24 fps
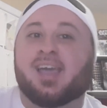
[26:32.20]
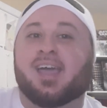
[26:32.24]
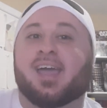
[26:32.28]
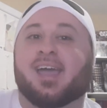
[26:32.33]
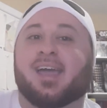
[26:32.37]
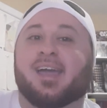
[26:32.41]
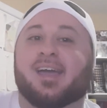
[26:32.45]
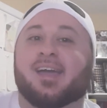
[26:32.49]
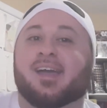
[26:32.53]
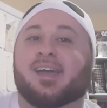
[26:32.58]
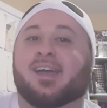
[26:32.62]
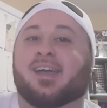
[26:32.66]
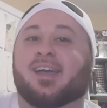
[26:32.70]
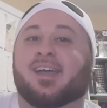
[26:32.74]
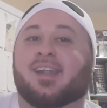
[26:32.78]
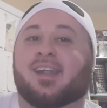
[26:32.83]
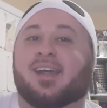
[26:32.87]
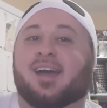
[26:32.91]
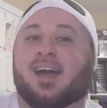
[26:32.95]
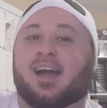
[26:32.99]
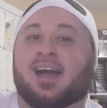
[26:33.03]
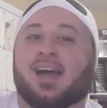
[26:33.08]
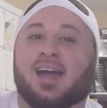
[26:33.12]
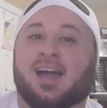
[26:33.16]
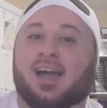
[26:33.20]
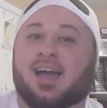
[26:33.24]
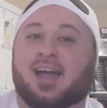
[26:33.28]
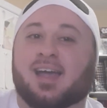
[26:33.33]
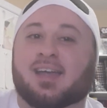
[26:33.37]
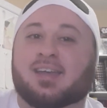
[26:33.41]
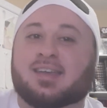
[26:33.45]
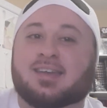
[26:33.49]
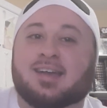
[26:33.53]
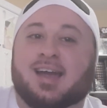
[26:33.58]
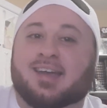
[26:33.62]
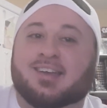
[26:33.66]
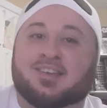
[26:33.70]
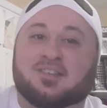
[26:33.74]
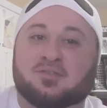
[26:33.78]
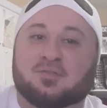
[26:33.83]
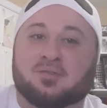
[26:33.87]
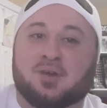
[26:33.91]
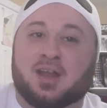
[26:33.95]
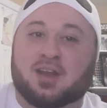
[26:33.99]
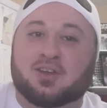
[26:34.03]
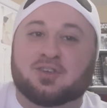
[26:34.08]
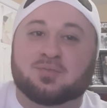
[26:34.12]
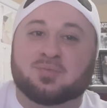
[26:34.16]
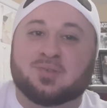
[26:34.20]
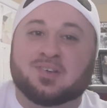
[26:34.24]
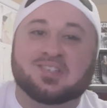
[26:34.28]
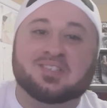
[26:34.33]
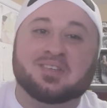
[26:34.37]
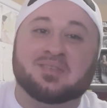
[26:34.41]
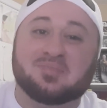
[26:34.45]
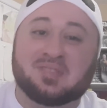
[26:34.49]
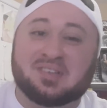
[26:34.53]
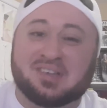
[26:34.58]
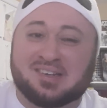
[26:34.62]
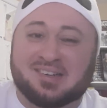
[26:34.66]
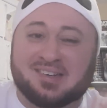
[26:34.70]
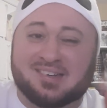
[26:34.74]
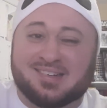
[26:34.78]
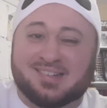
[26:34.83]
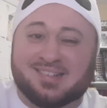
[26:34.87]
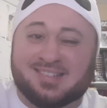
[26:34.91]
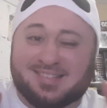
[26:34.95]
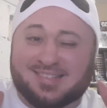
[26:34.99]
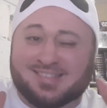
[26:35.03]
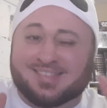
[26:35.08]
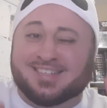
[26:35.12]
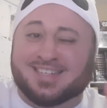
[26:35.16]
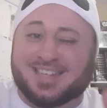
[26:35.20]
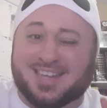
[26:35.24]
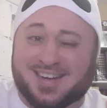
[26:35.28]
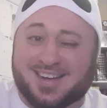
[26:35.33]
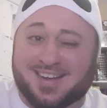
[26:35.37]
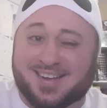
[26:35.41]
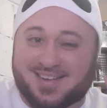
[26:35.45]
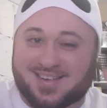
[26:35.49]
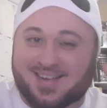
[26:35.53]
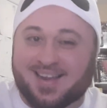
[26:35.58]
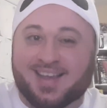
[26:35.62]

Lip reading: And I cringe because I'm like, oh, I need it.